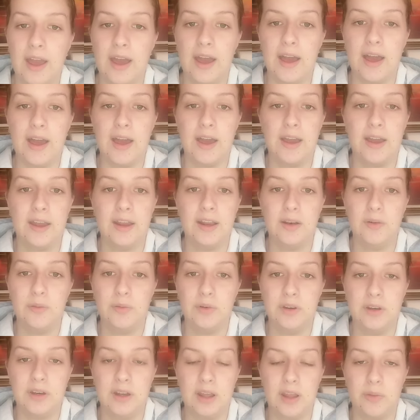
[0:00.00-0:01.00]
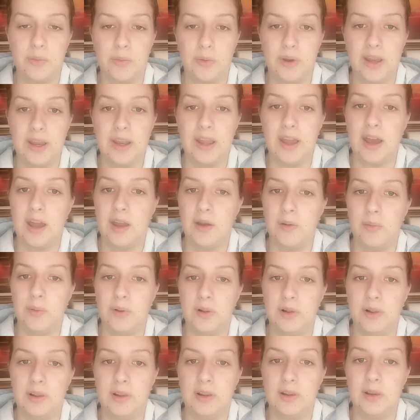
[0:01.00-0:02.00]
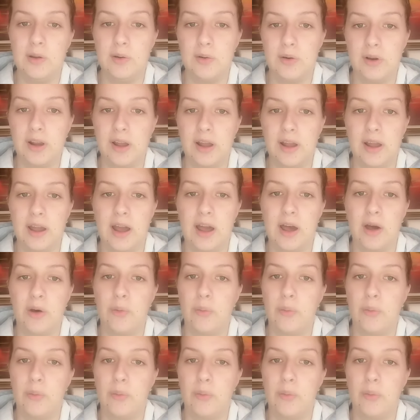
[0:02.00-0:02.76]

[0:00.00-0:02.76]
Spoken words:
and that way I will look how